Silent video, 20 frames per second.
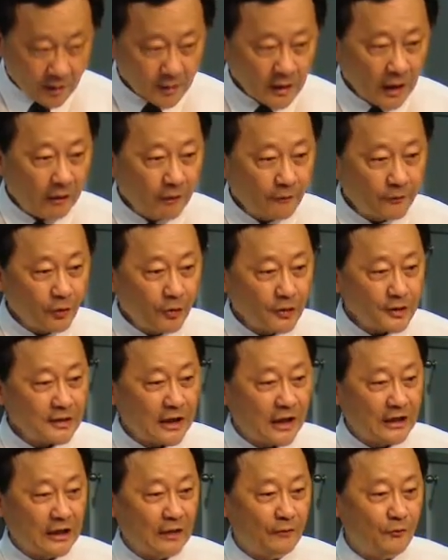Now, of course,
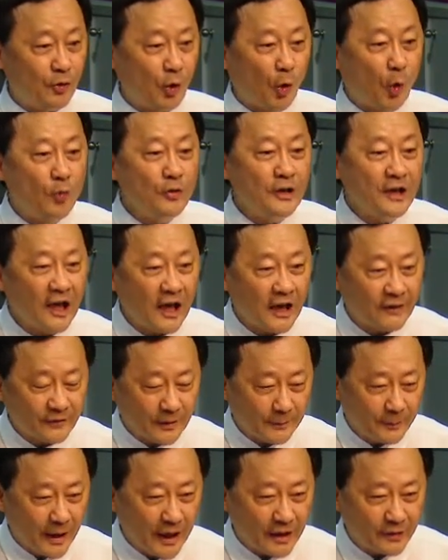that if you only have
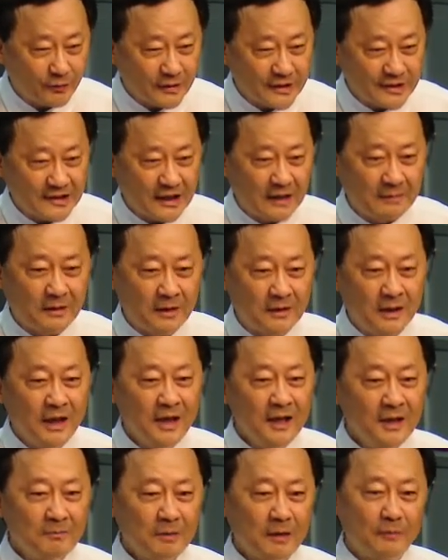the pathway statement
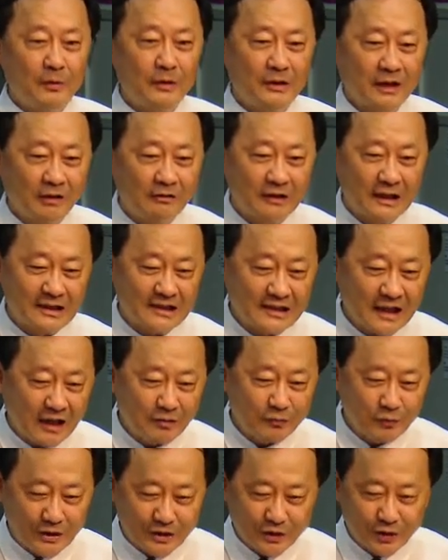but without a
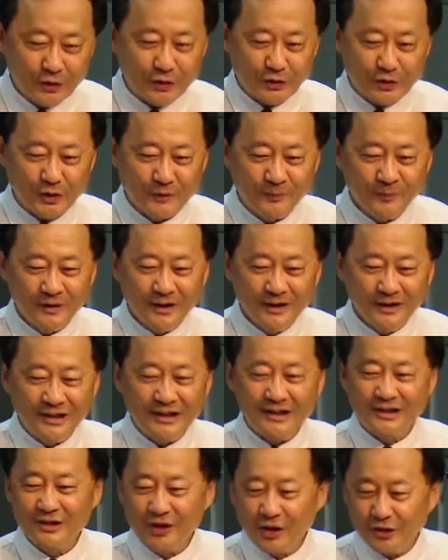sound research,
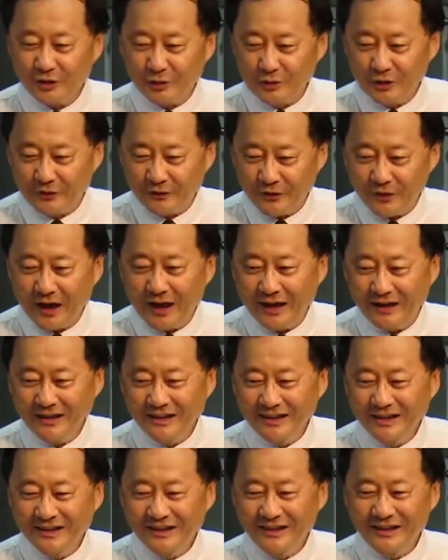it's not going to fly.
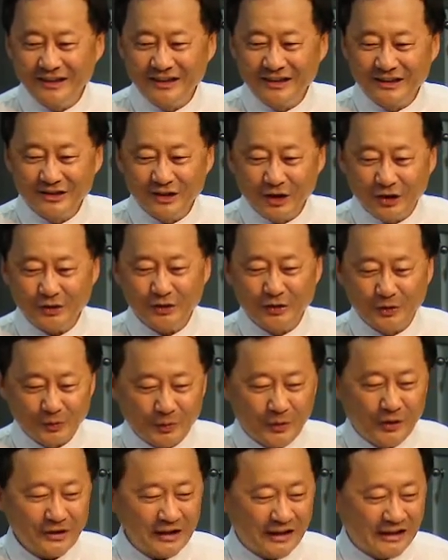It's not going to
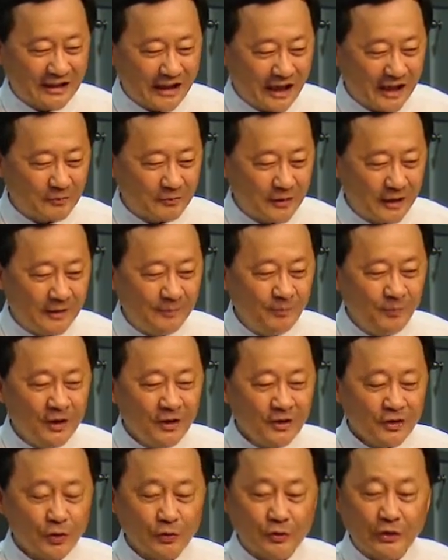work in that way,
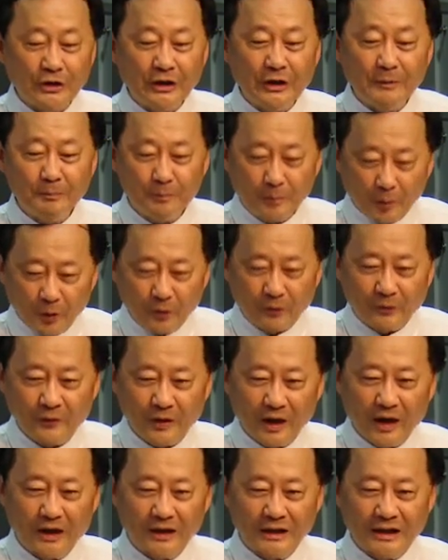so you need both
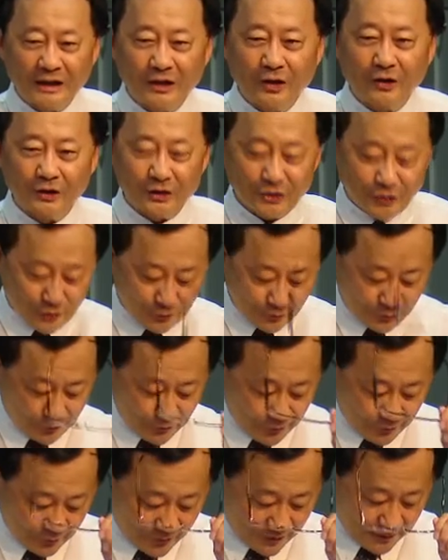in order to
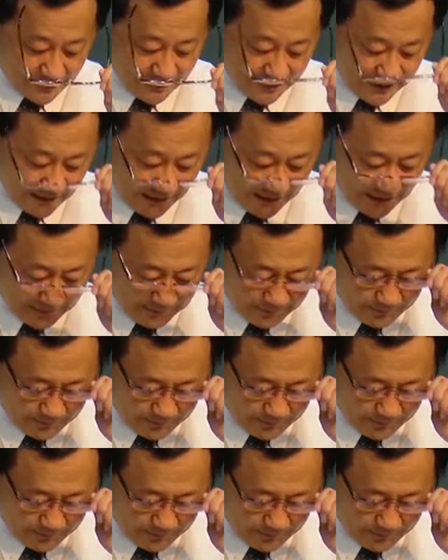succeed.